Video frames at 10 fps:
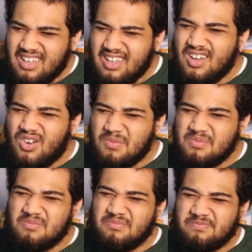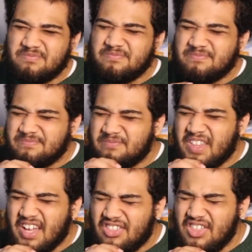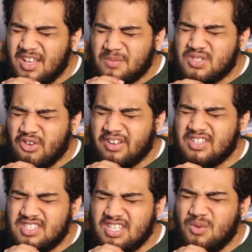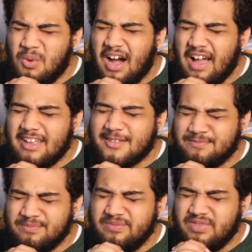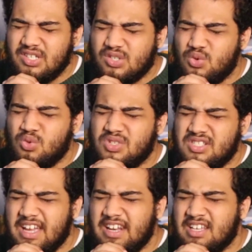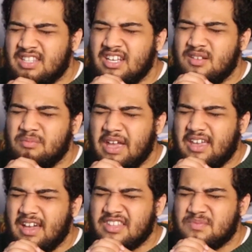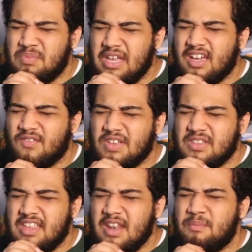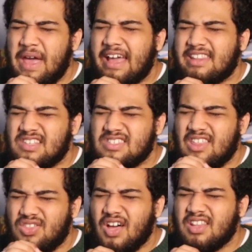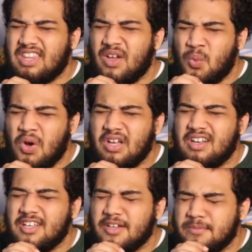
I think I'm starting to see why the Google Stadia didn't make as big of an impact as they thought they would.